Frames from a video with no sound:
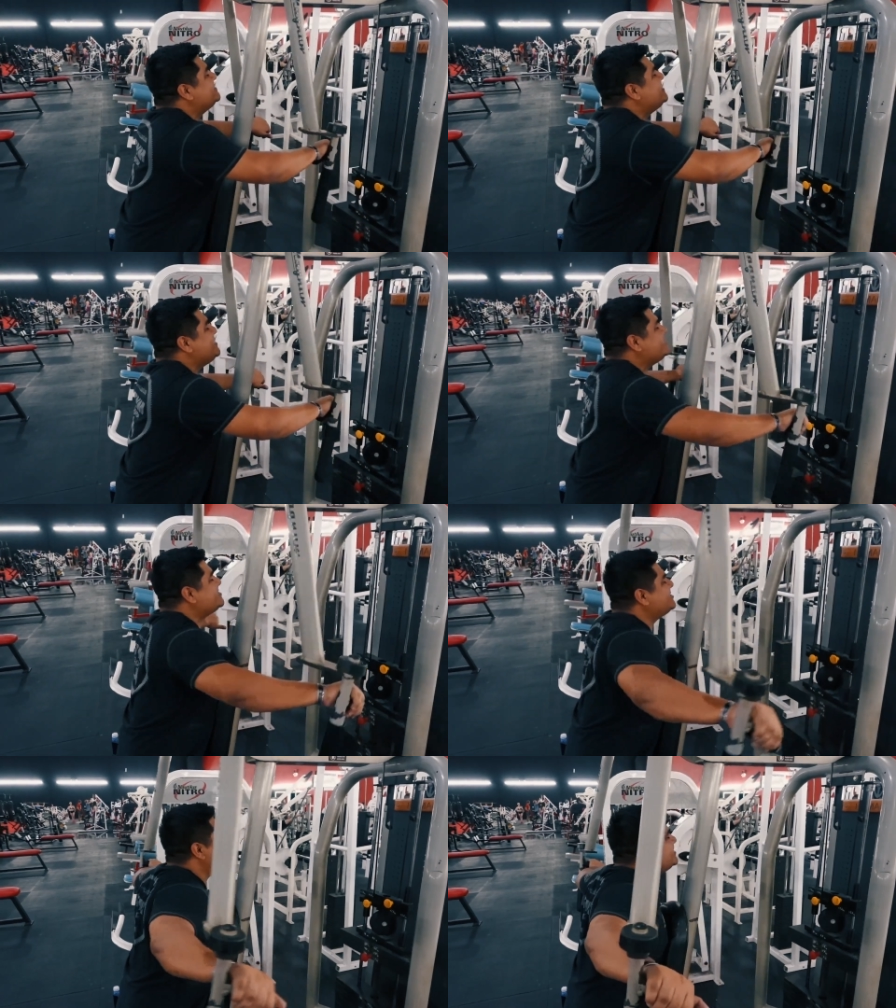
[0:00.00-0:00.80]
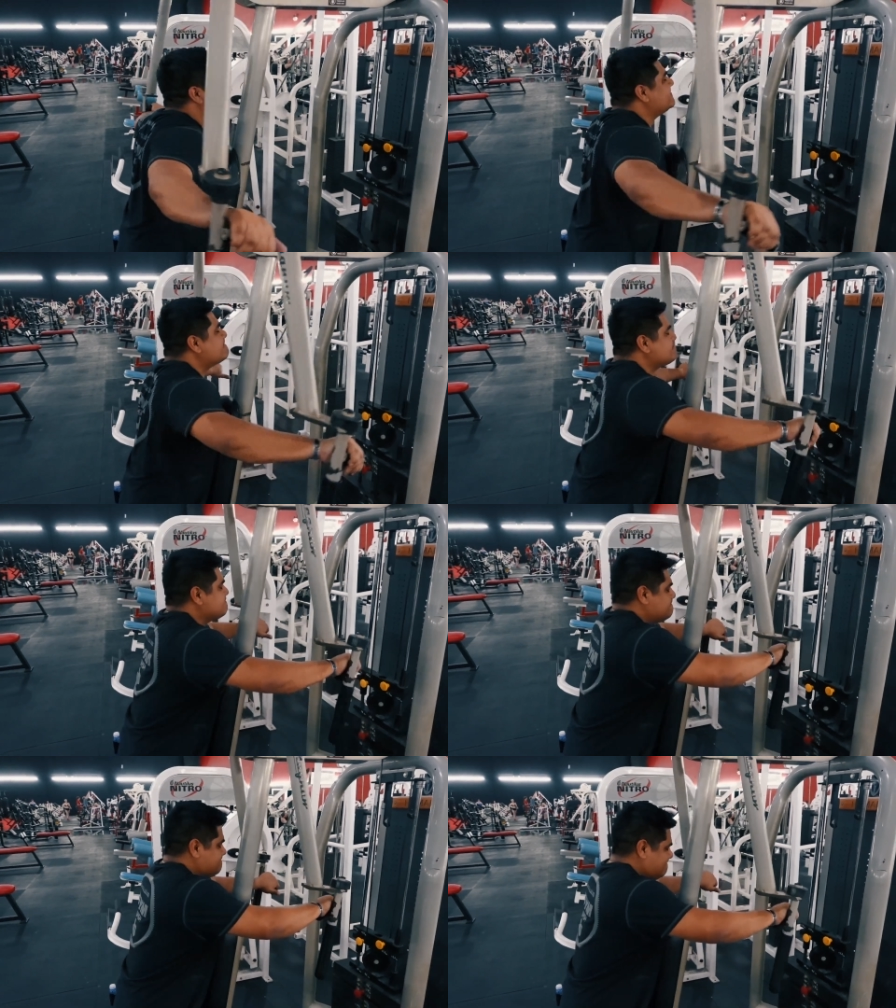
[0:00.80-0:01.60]
tension
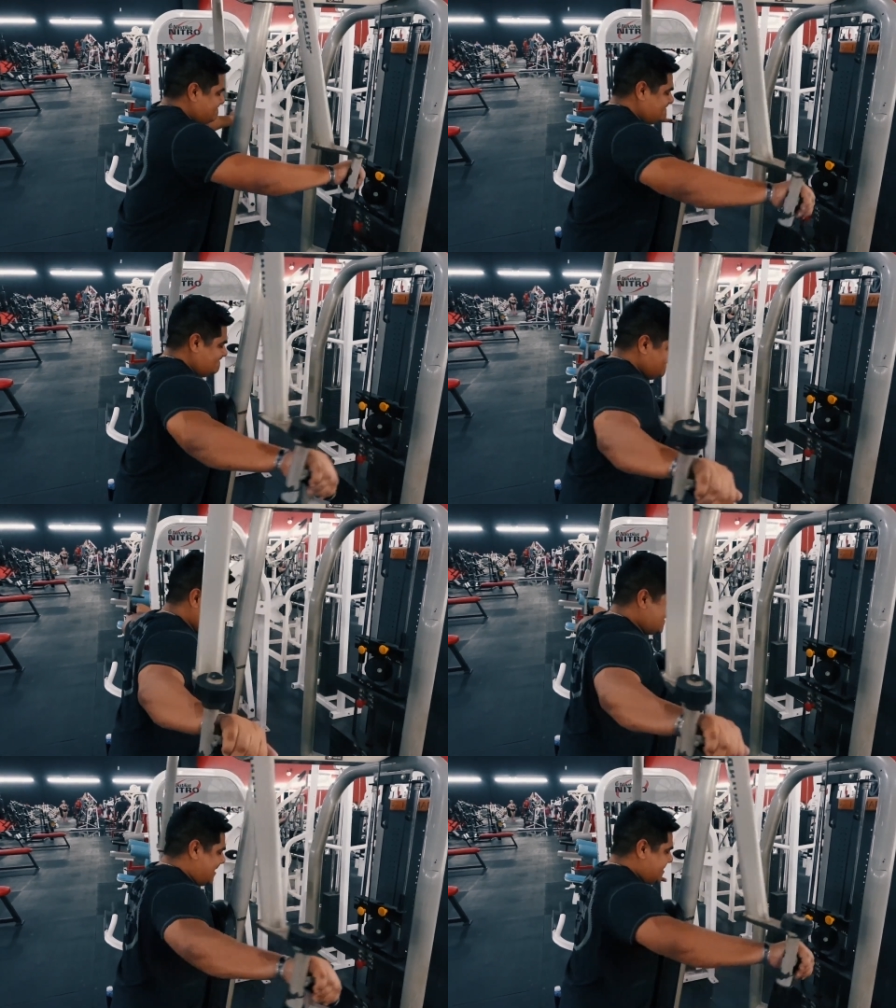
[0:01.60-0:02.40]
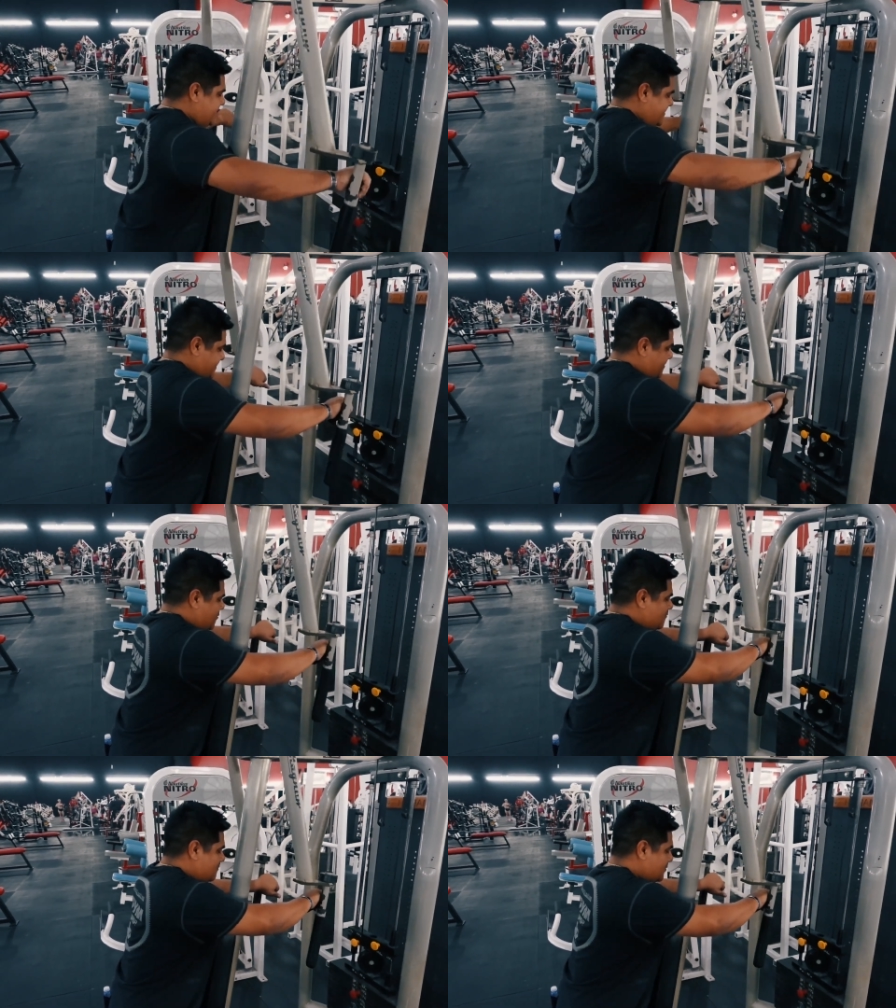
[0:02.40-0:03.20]
right here.
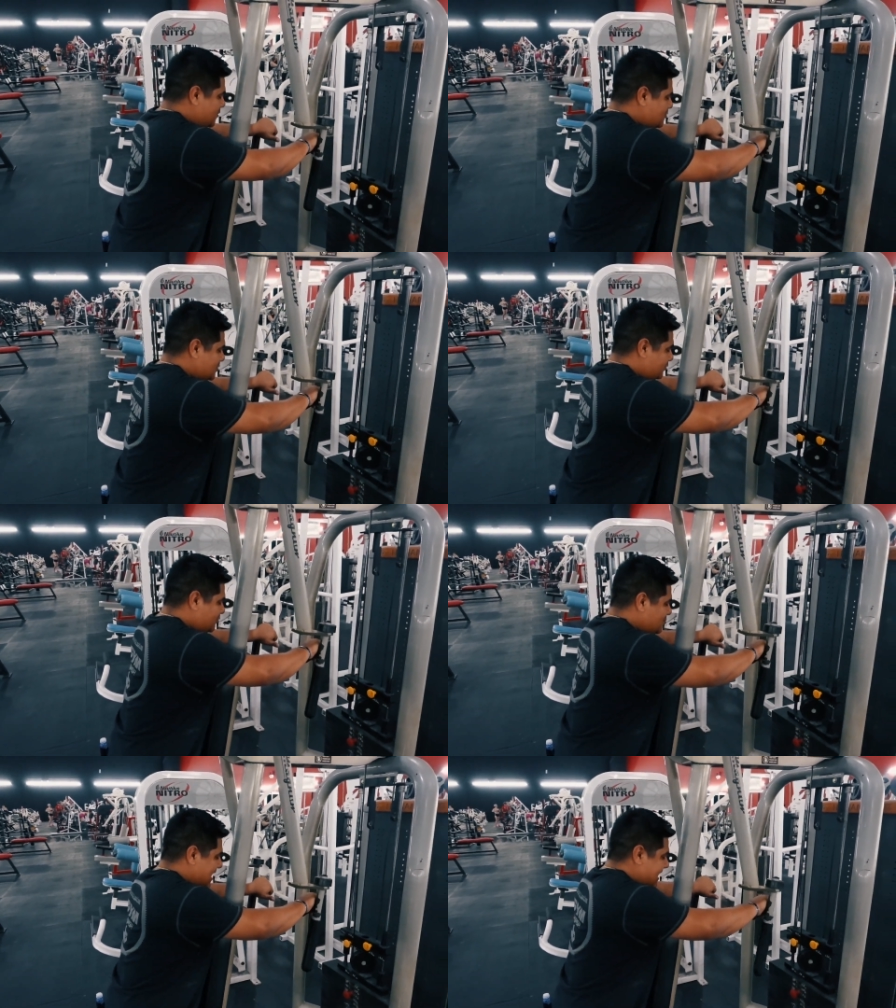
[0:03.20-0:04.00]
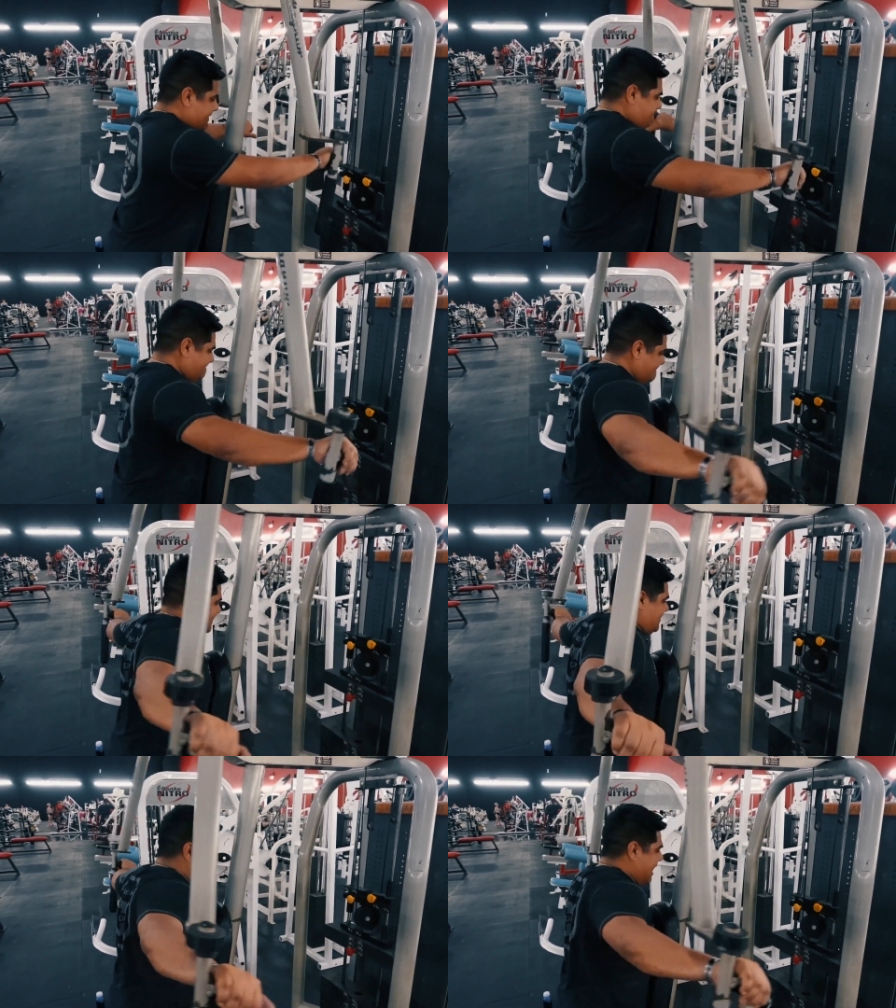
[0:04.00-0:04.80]
Don't do that.
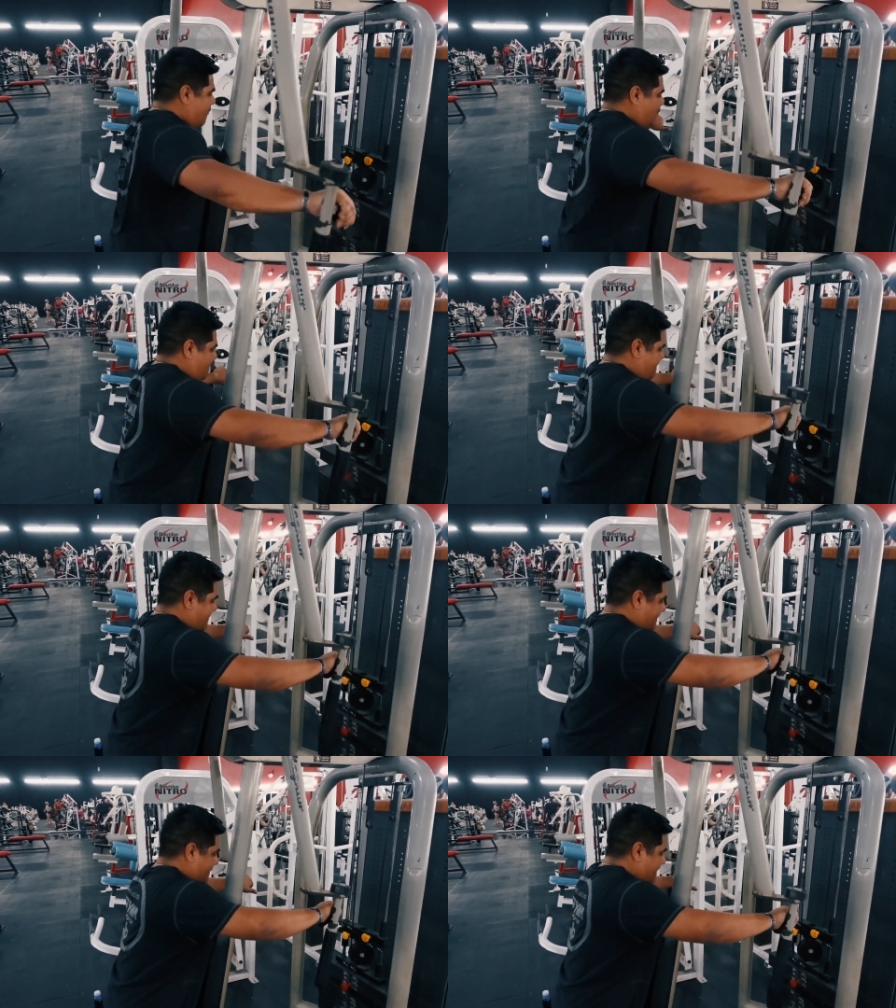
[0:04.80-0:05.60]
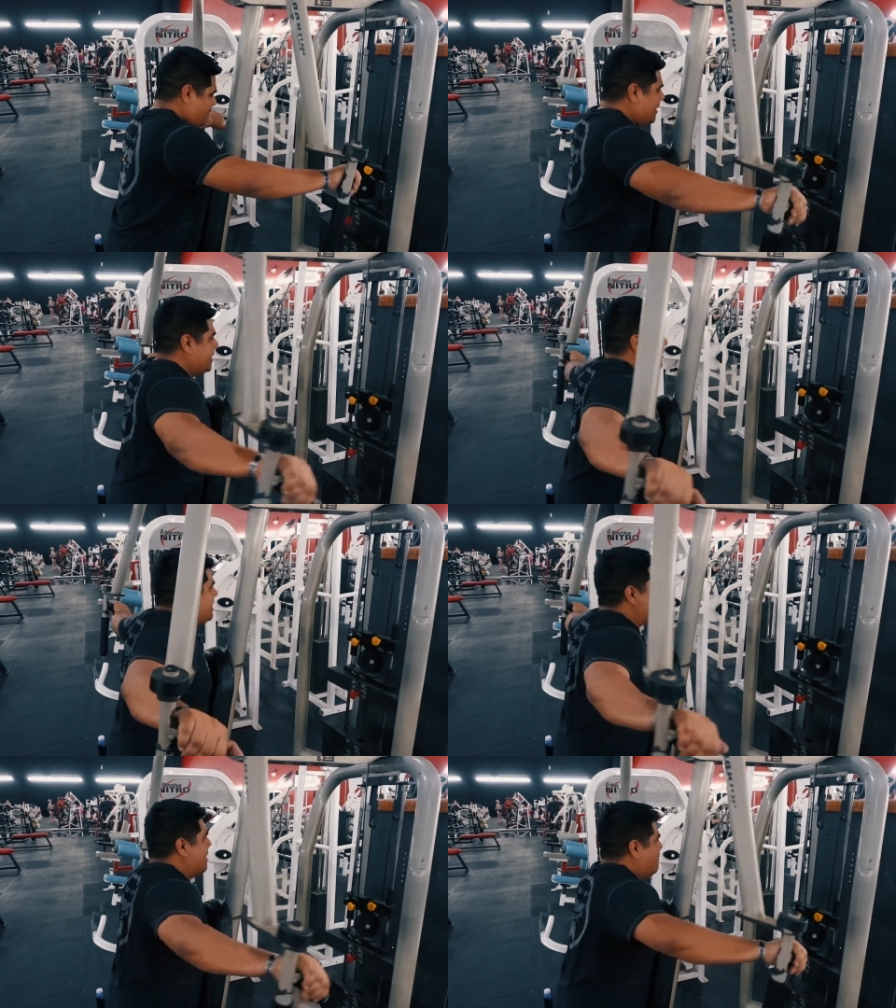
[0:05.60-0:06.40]
Ow. Right here.
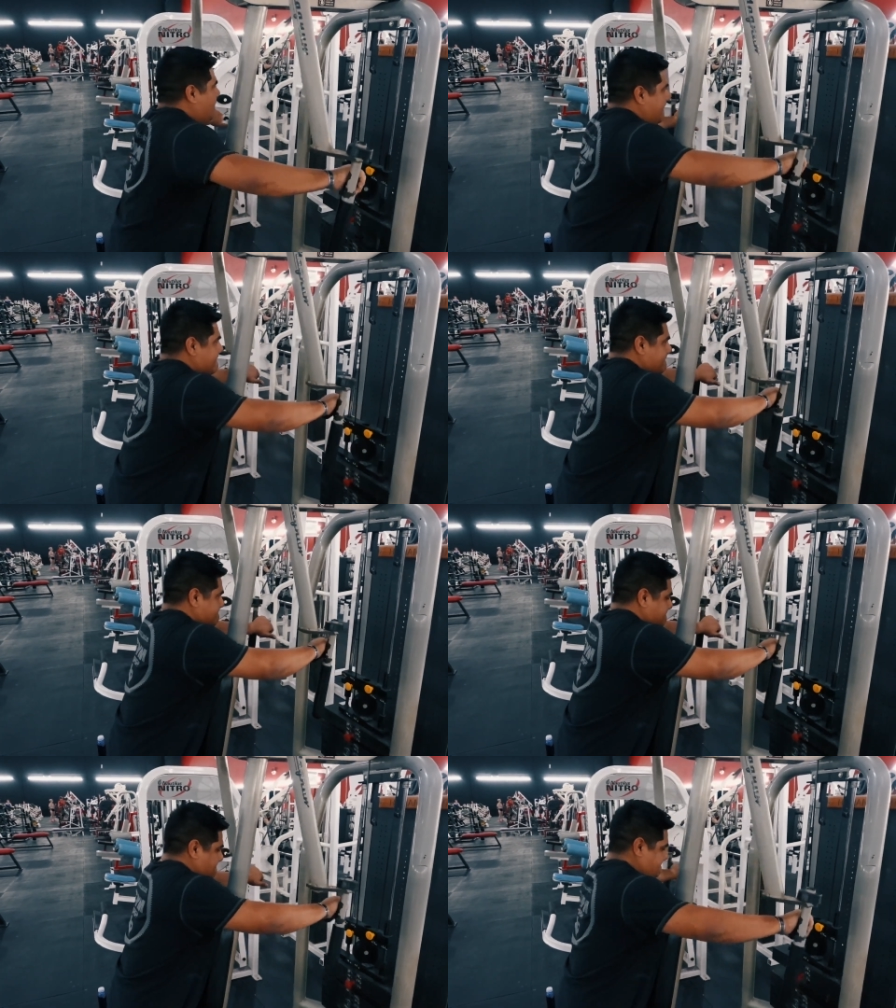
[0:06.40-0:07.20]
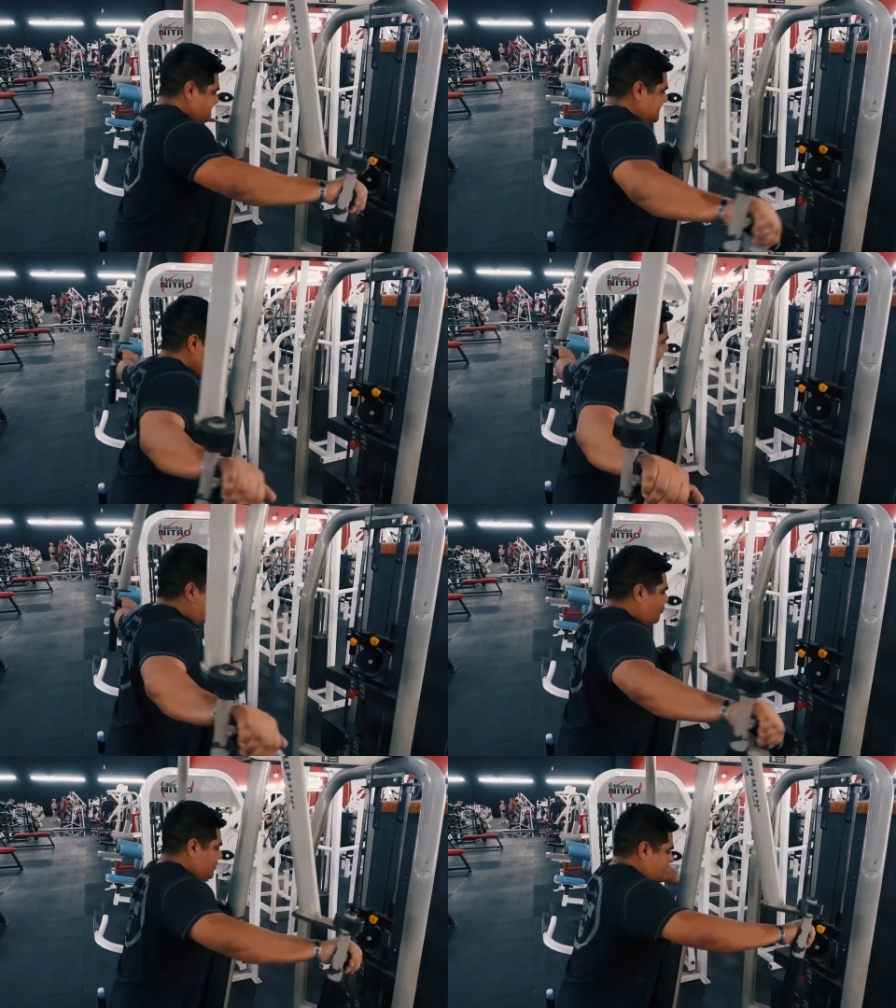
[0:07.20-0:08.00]
Ow. Ow.